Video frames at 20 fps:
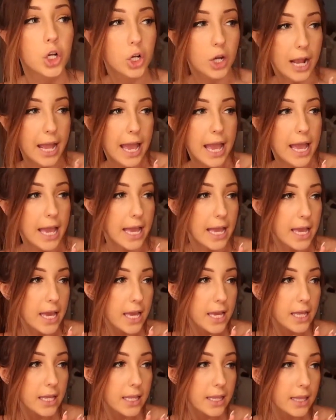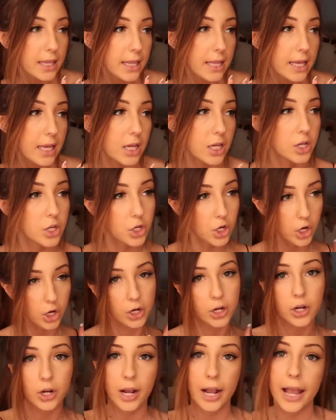gray, like a
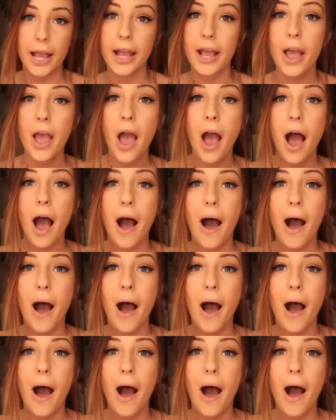dark gray.